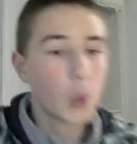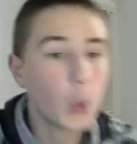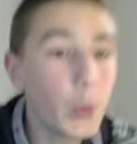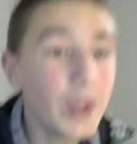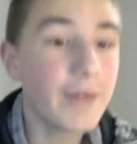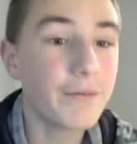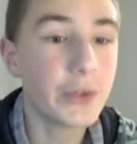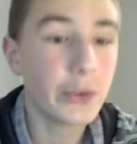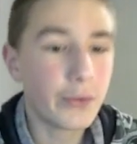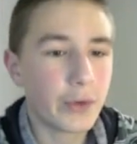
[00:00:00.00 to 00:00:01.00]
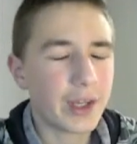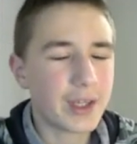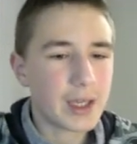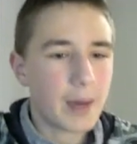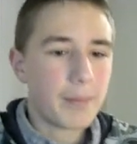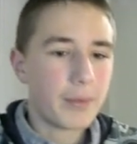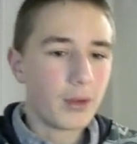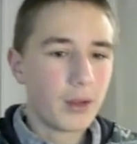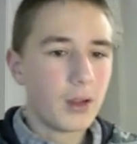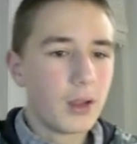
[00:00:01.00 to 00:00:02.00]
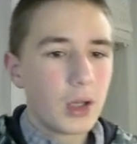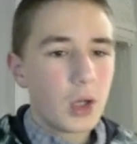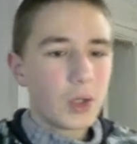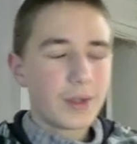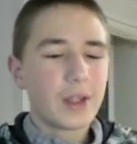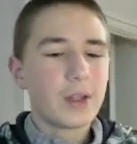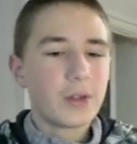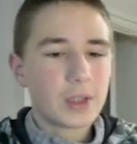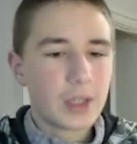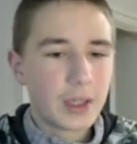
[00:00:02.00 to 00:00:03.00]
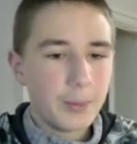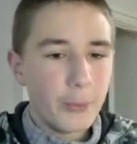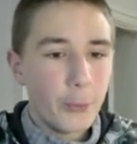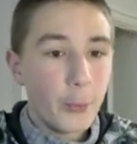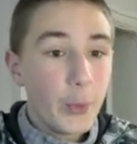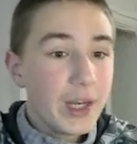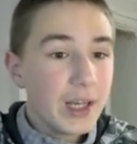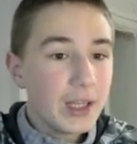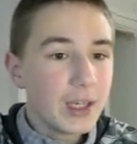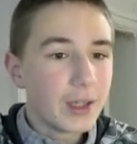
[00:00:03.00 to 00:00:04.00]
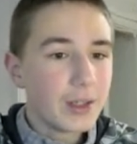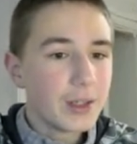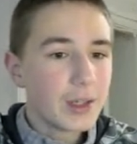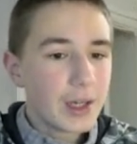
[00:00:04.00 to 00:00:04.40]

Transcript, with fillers: queen f2 for example that looks like brilliant.